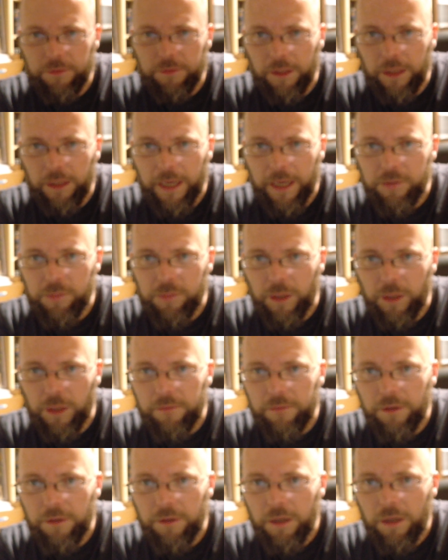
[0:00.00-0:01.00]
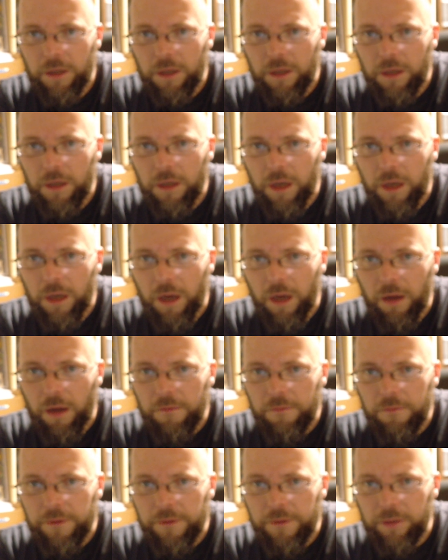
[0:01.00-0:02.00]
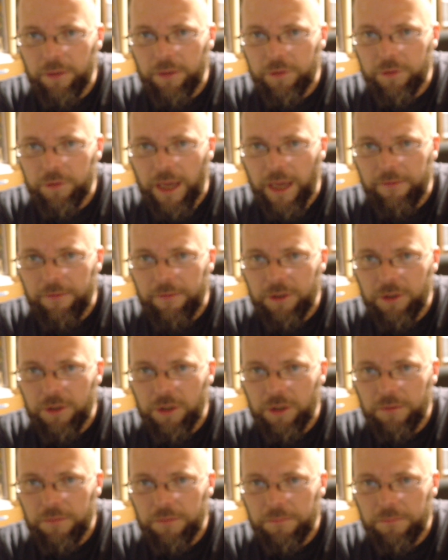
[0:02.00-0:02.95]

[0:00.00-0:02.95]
for the last wave. Vandal Savage.